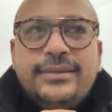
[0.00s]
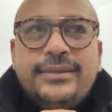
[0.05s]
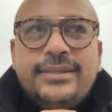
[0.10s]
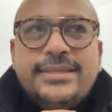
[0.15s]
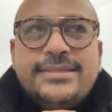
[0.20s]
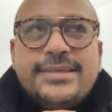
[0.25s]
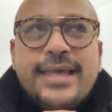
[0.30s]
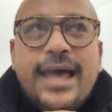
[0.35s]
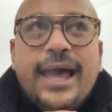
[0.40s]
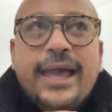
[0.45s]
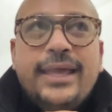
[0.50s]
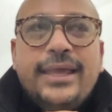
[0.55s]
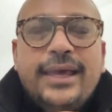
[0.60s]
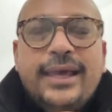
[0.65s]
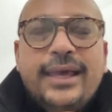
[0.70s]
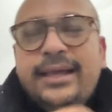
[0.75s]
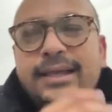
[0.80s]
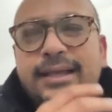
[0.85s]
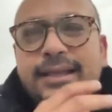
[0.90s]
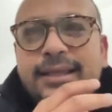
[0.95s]

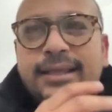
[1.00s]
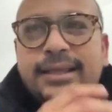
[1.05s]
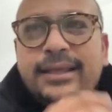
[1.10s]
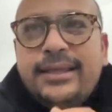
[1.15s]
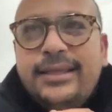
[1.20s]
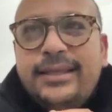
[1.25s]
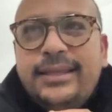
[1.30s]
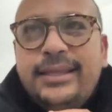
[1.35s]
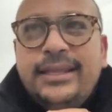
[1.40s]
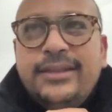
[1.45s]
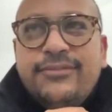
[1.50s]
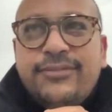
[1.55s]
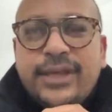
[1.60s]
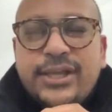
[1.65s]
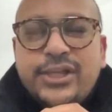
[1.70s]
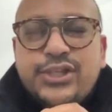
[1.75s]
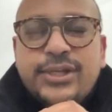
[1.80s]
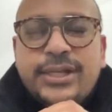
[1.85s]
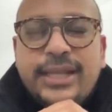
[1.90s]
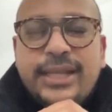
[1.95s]
design
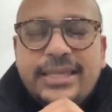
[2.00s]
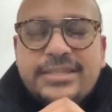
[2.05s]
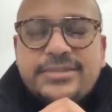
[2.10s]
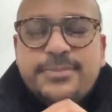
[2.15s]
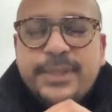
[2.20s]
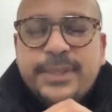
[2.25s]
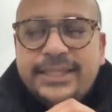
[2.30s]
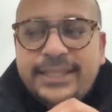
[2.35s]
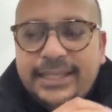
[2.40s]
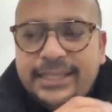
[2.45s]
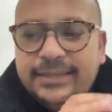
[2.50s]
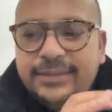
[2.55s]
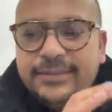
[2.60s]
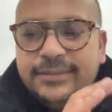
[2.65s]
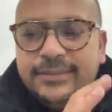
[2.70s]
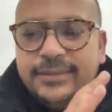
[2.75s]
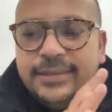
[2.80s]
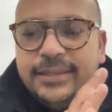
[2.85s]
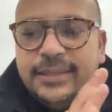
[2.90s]
innovation expert in,